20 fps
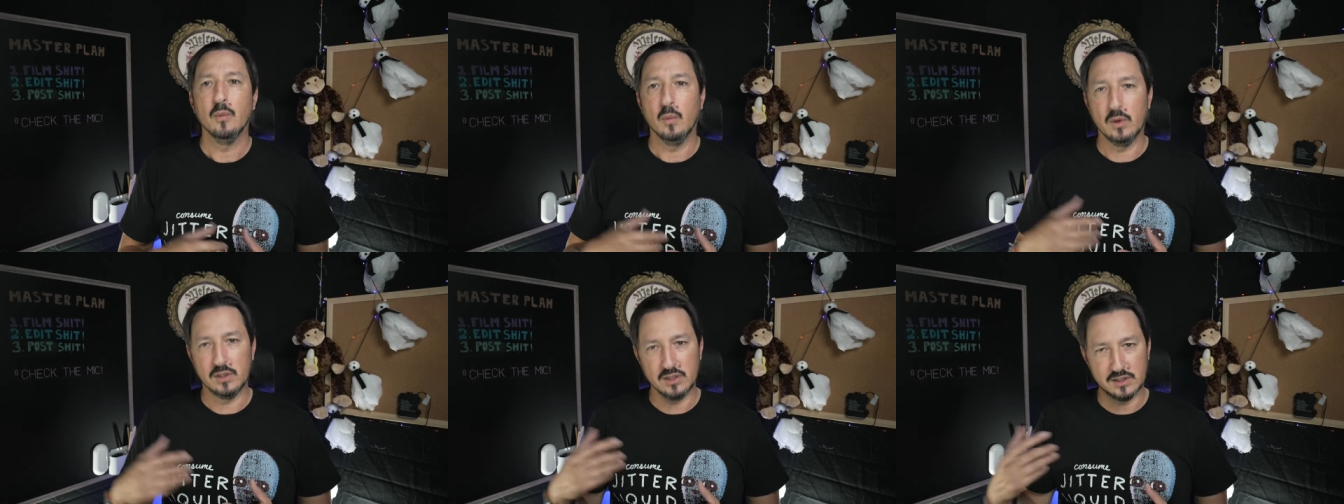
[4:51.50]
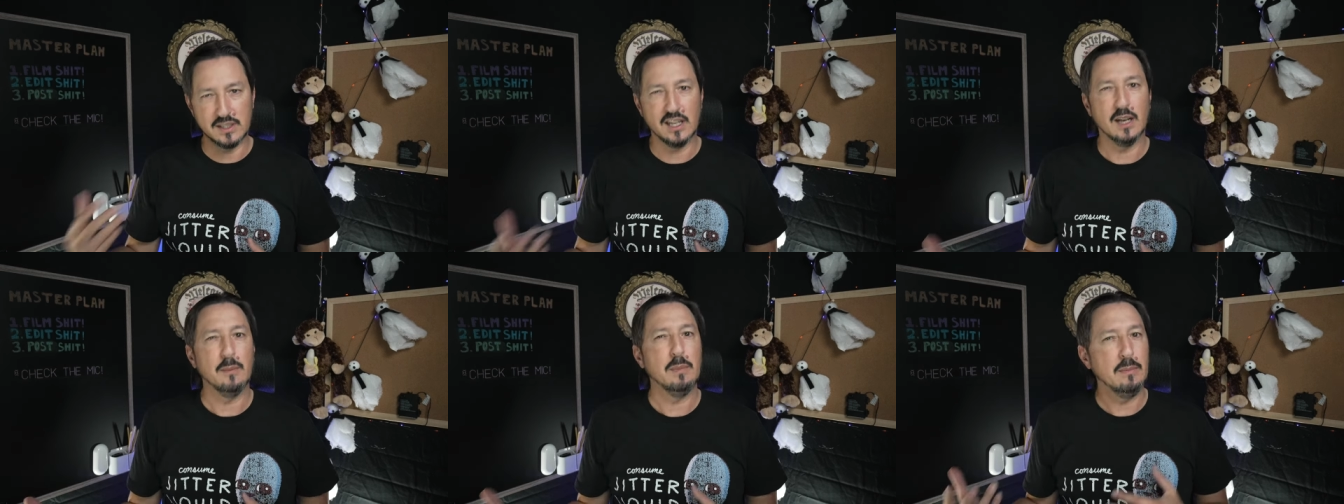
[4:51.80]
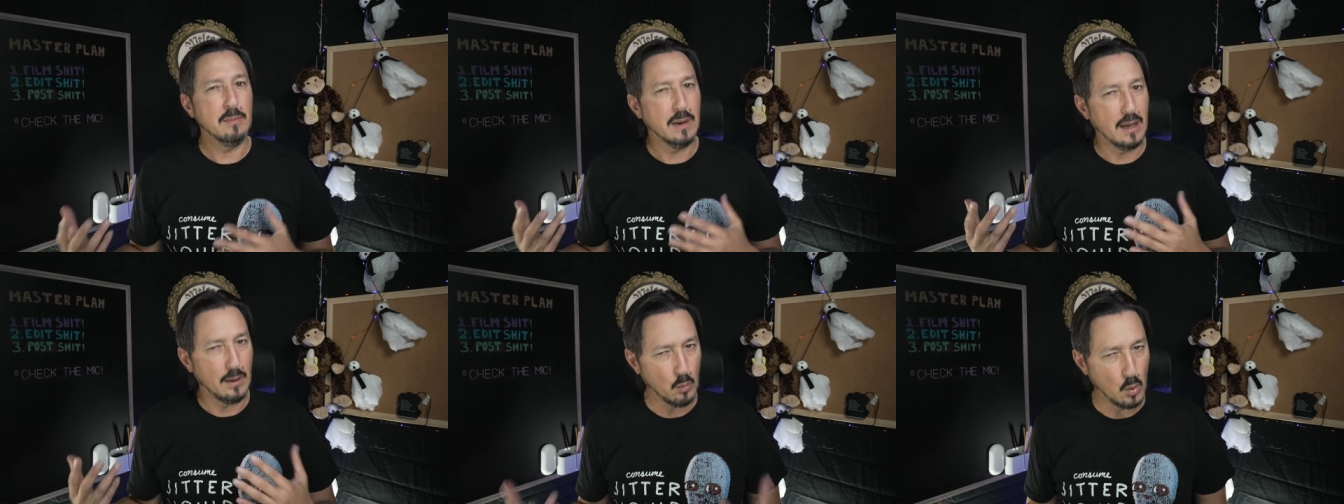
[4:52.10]
which is gonna be
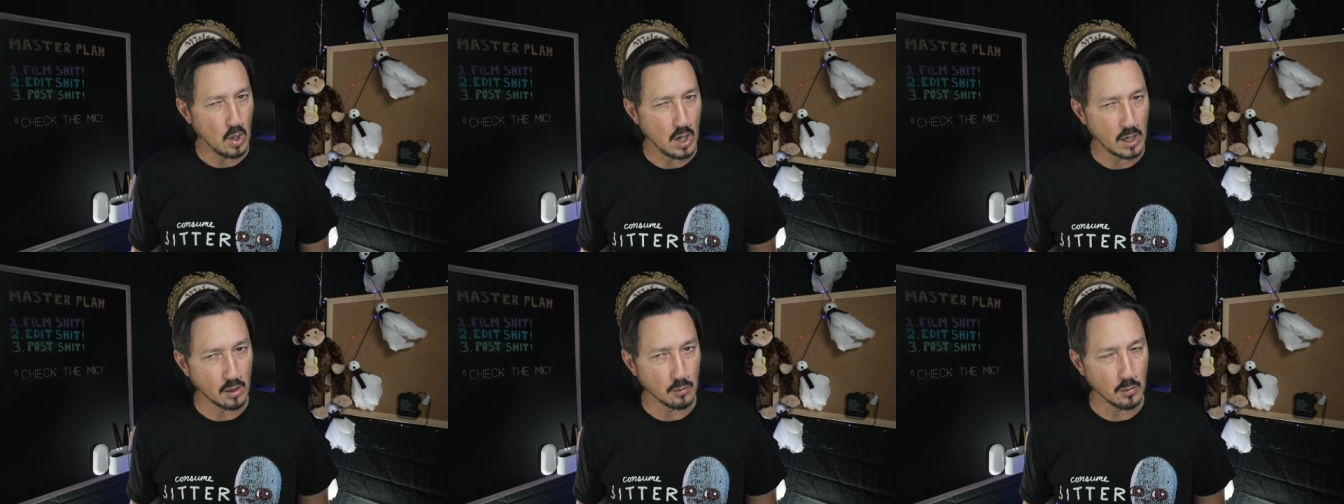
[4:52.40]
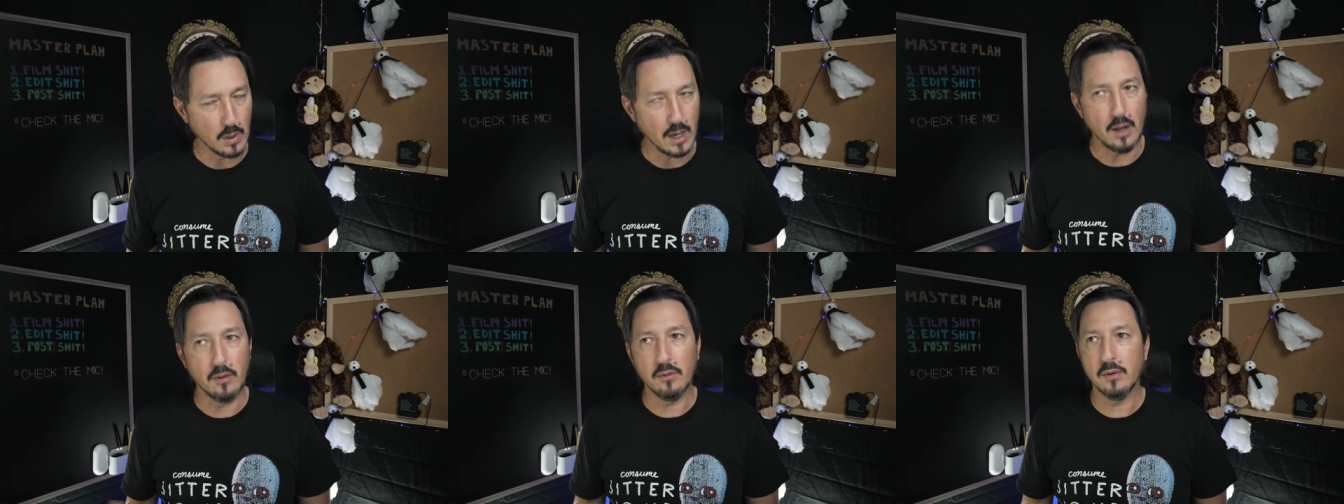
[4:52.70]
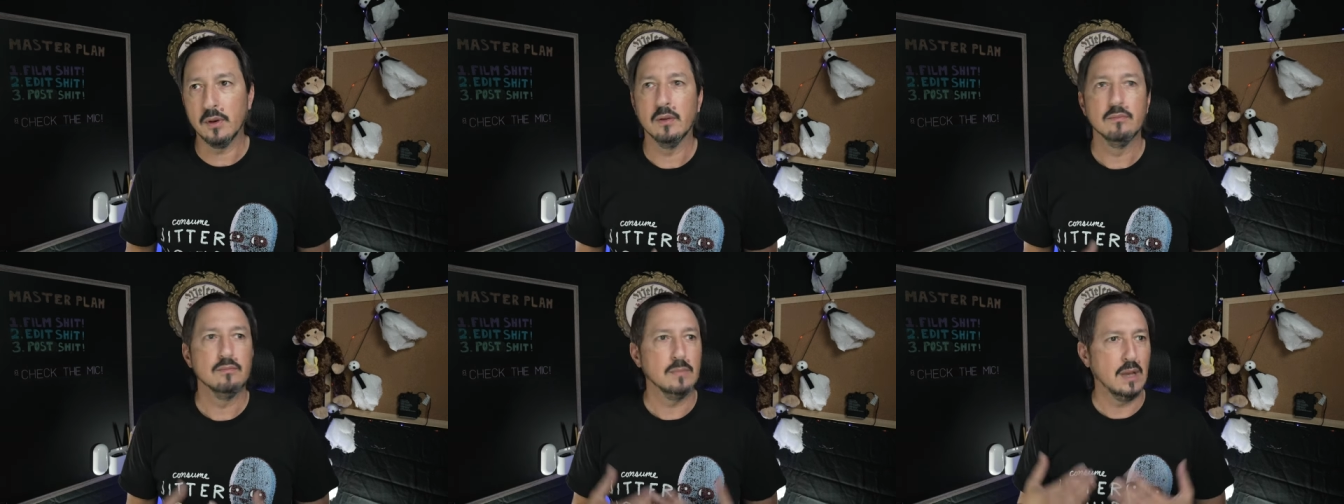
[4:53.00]
my walk
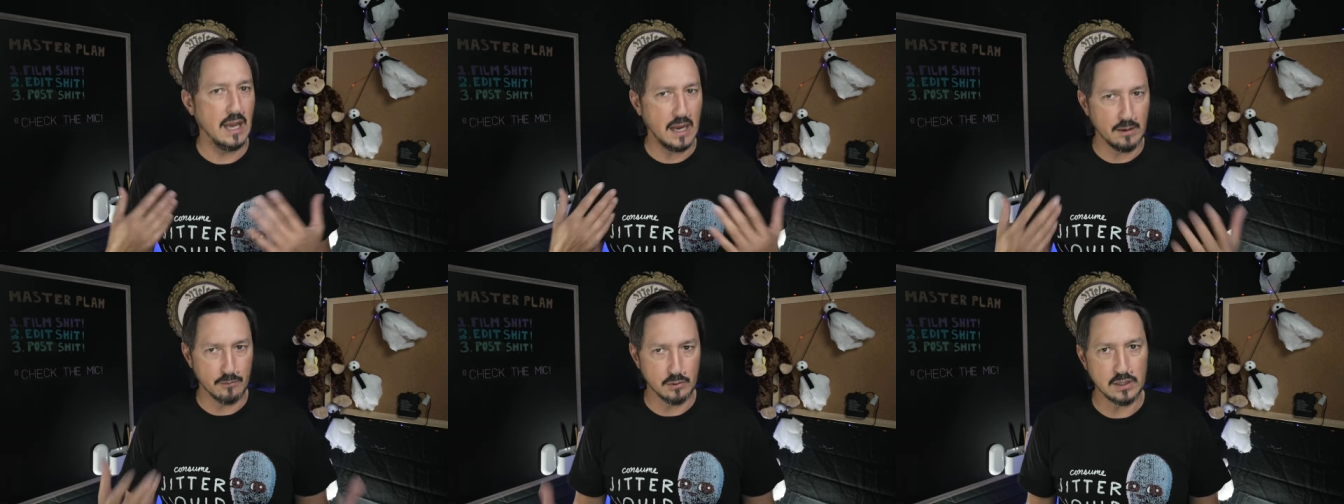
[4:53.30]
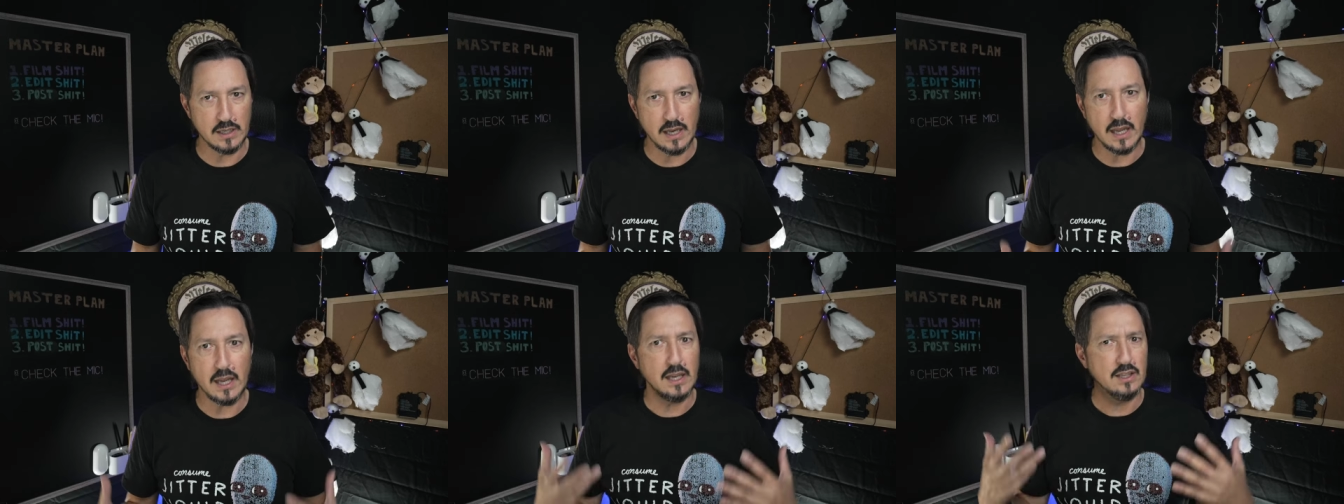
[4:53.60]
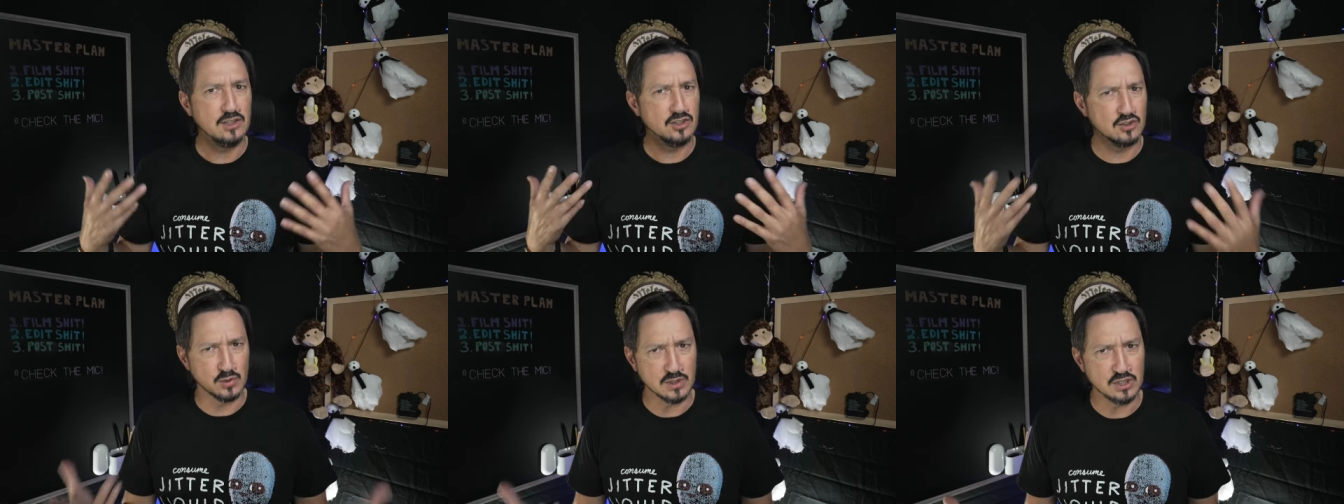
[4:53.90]
around, everyday
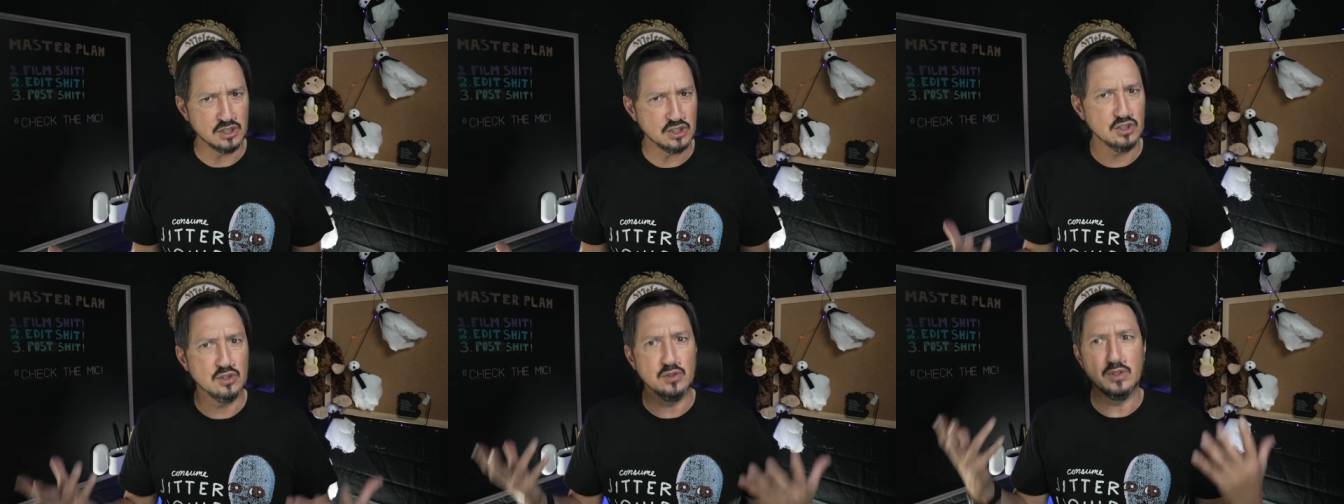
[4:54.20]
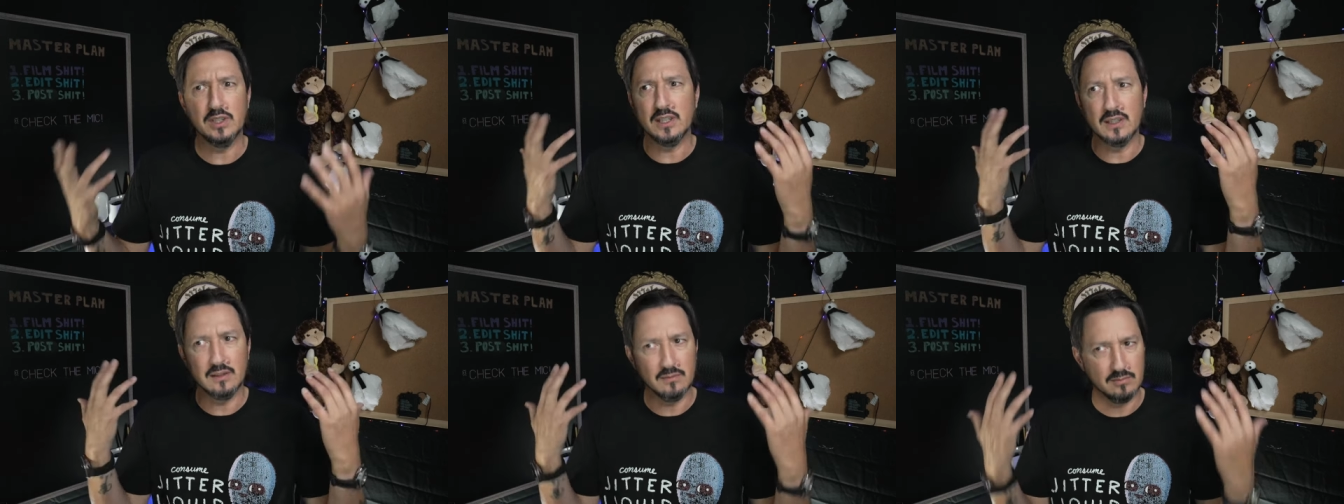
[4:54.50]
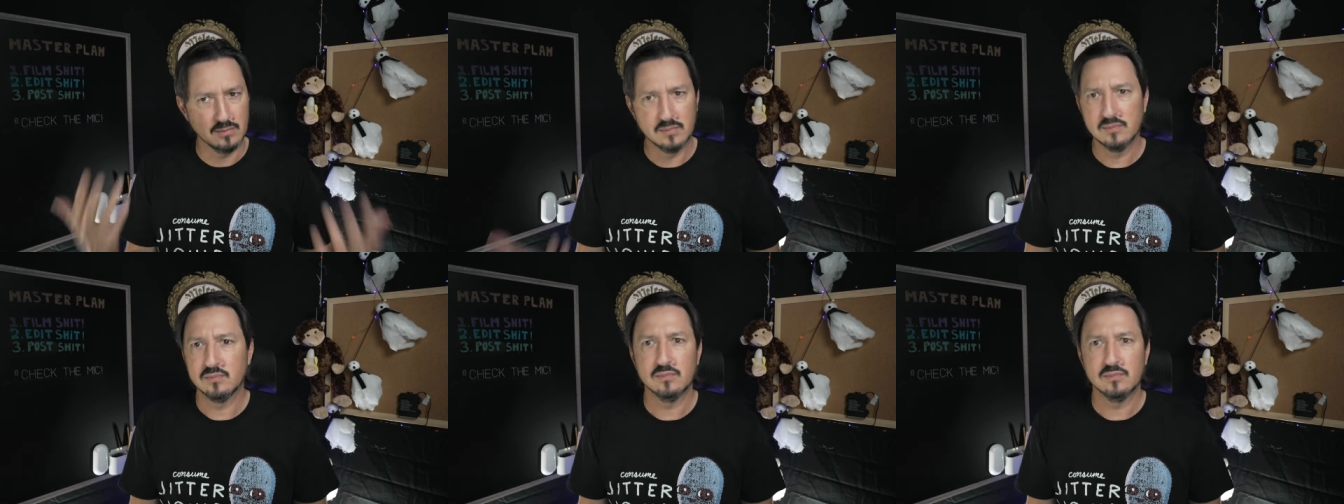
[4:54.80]
street shooting,